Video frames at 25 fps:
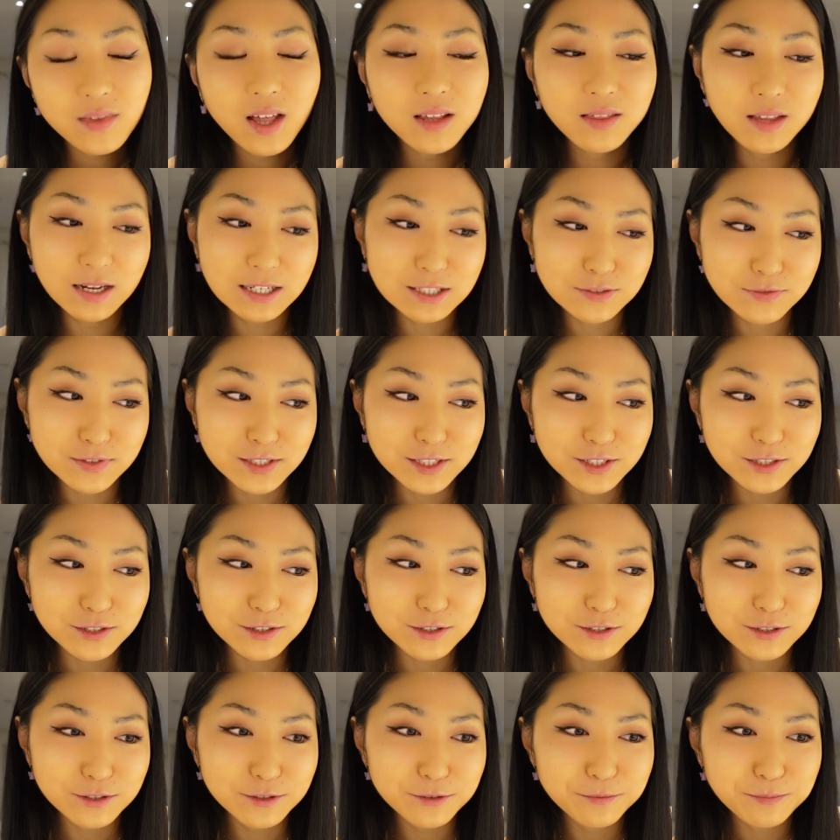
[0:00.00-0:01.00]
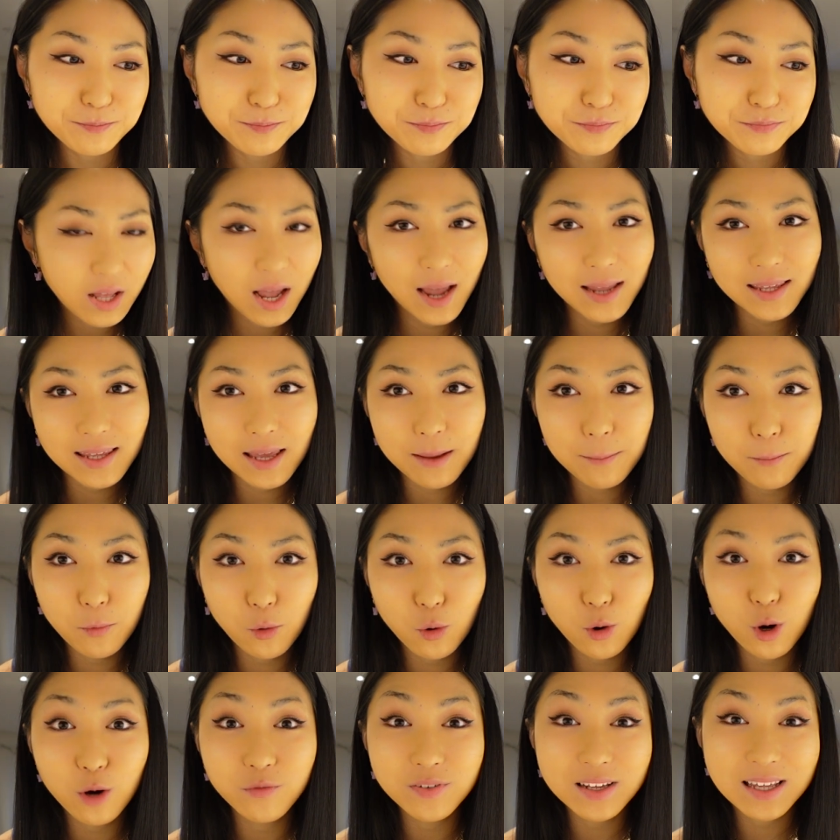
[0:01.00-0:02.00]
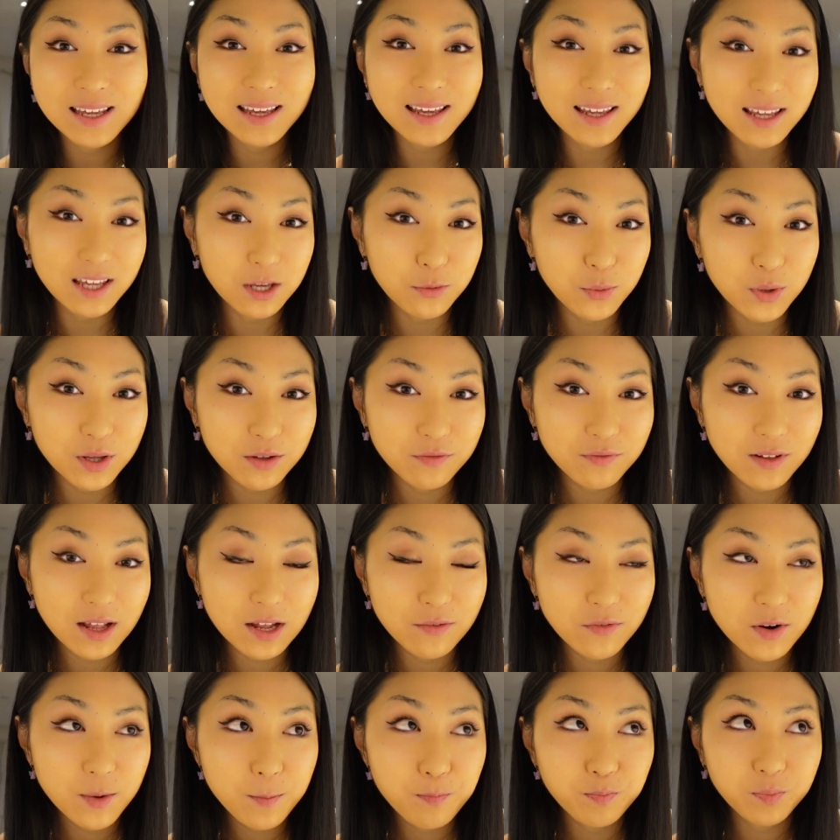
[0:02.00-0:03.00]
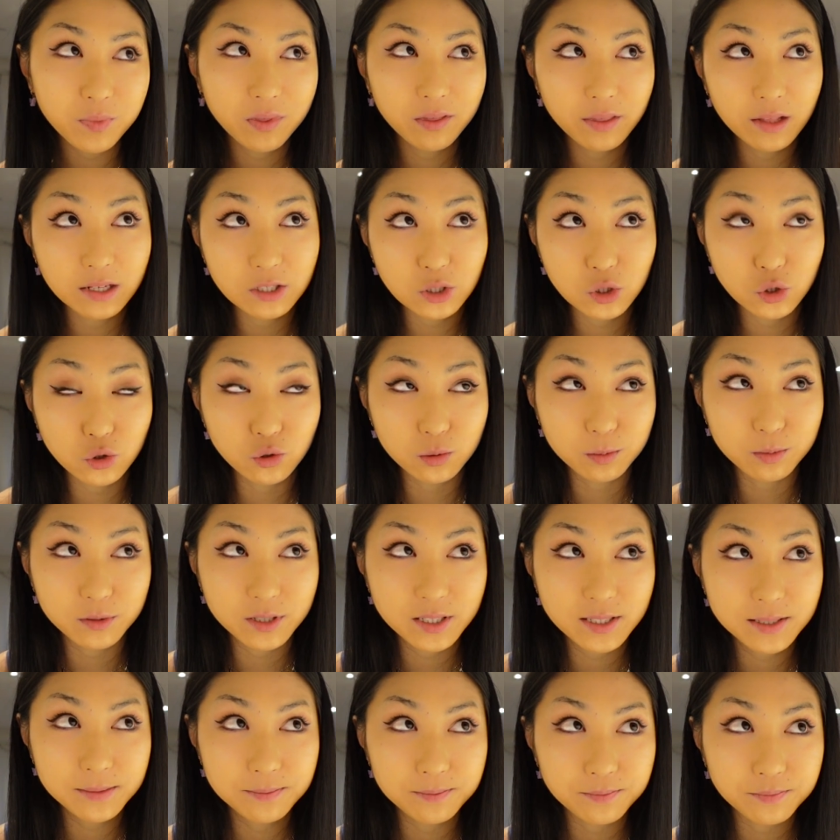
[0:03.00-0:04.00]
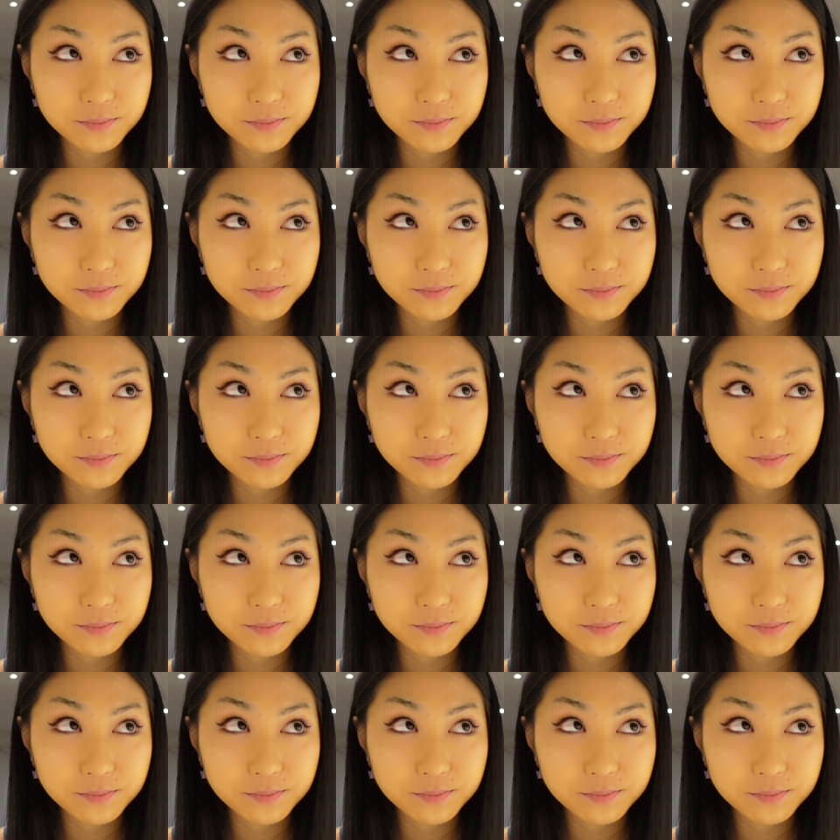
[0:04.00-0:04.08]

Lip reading: That is very good too. I get more of a kiwi flavor than strawberry.